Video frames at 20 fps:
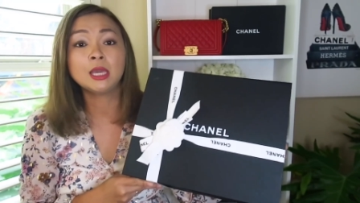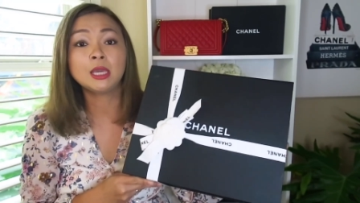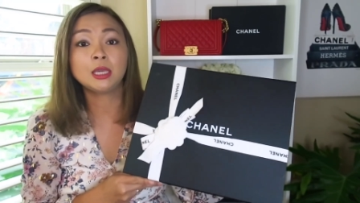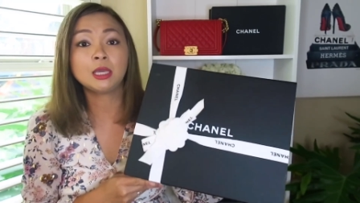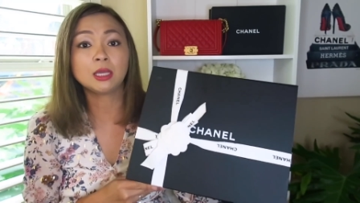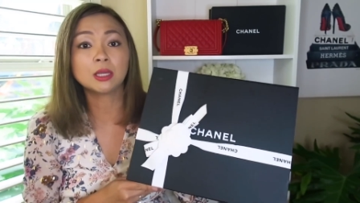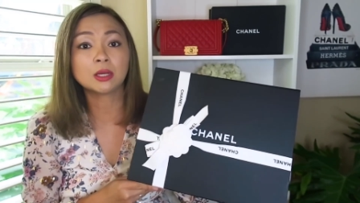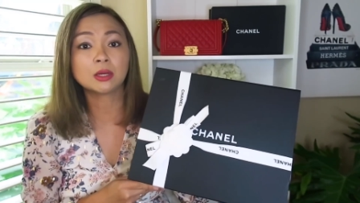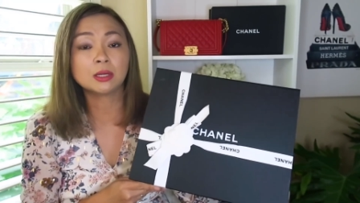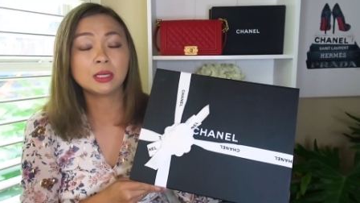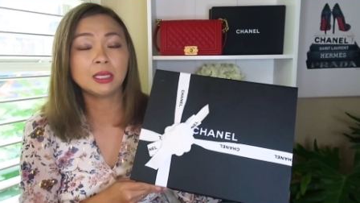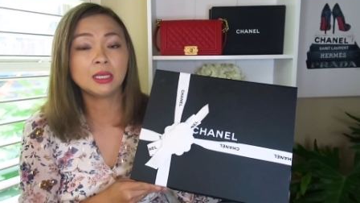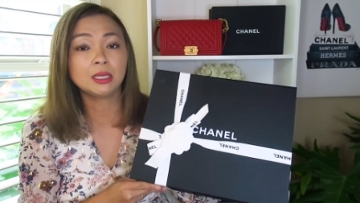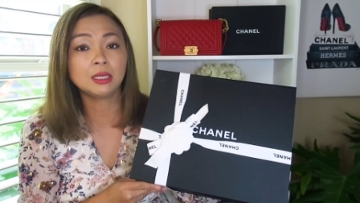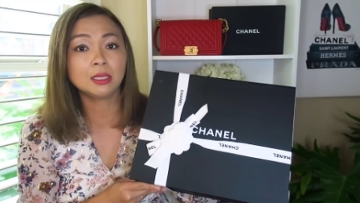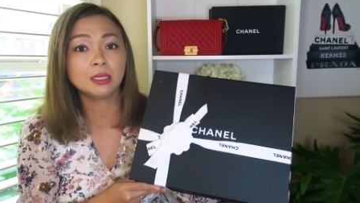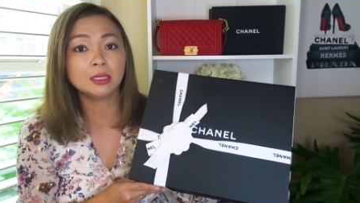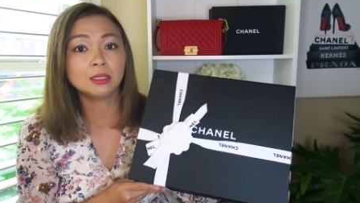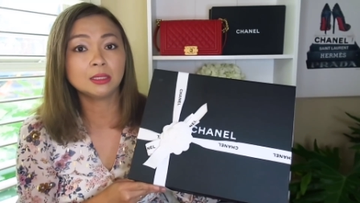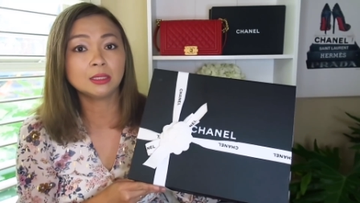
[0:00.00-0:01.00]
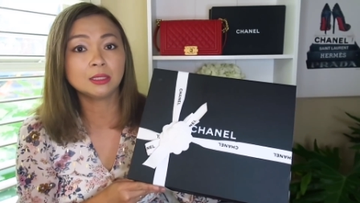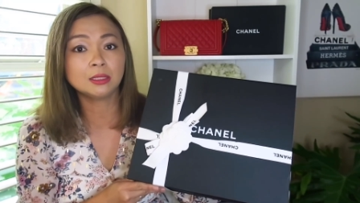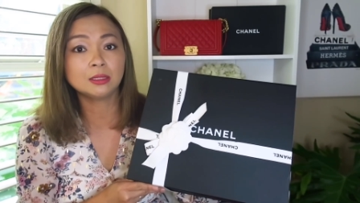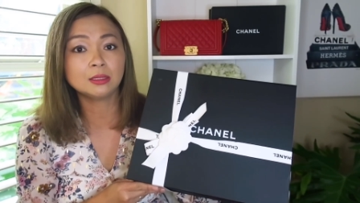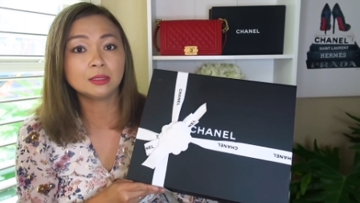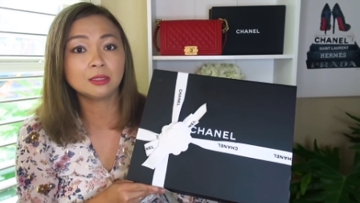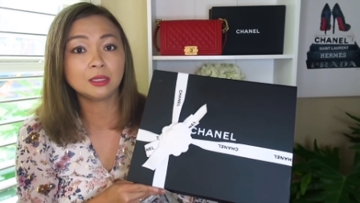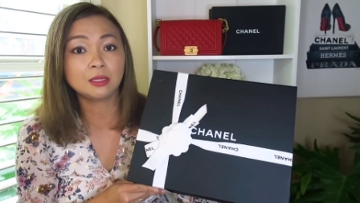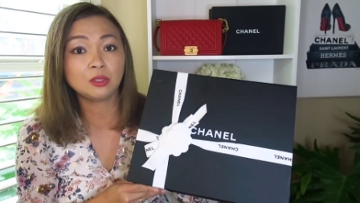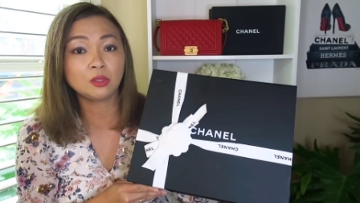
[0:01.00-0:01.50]
here
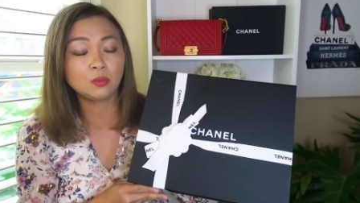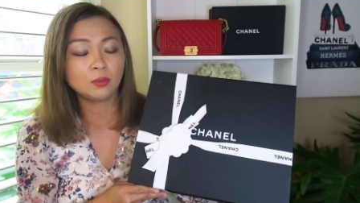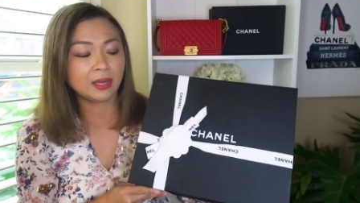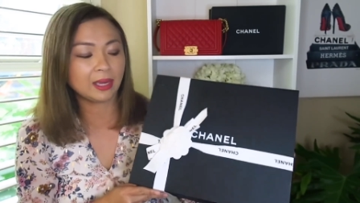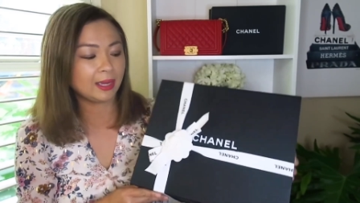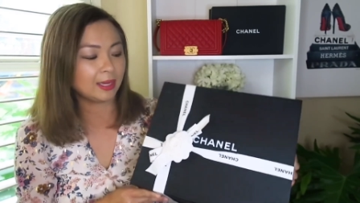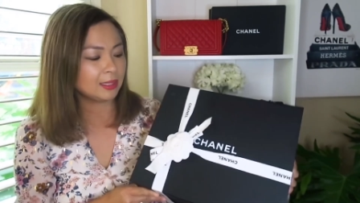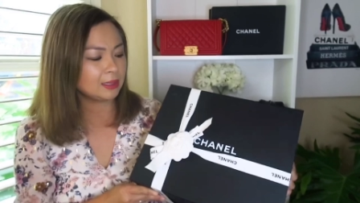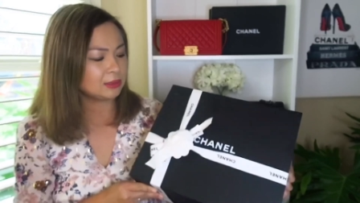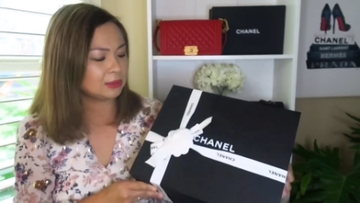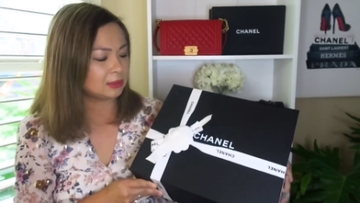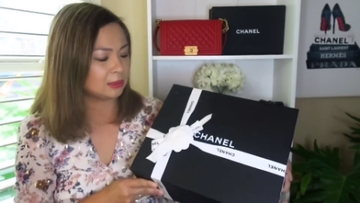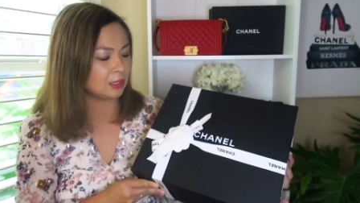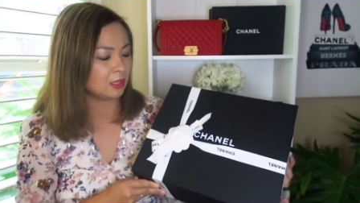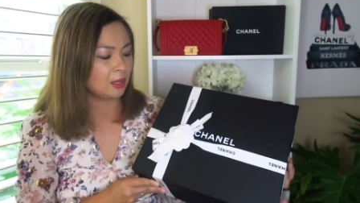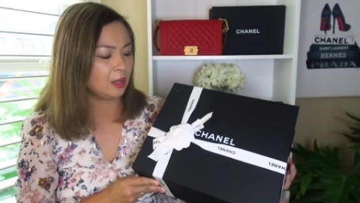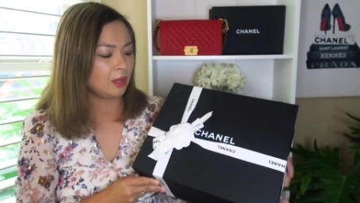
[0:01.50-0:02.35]
in the US